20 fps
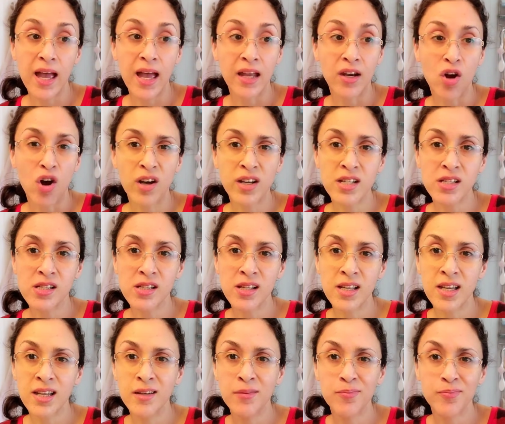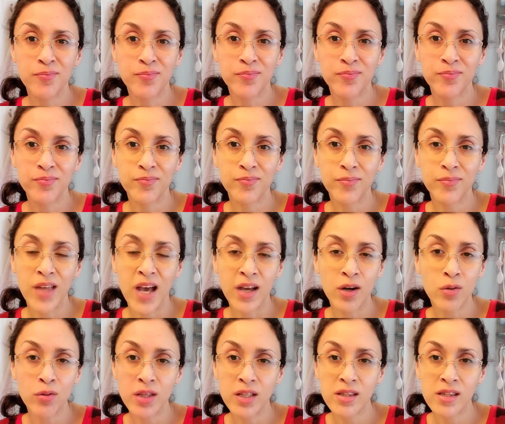and honestly, I
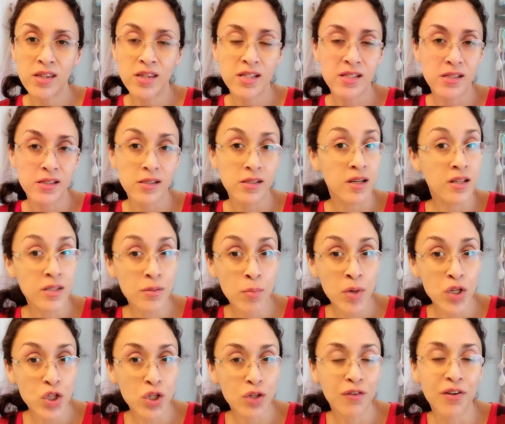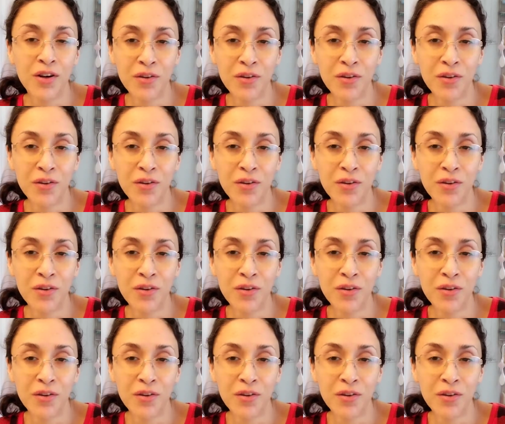don't think that this does much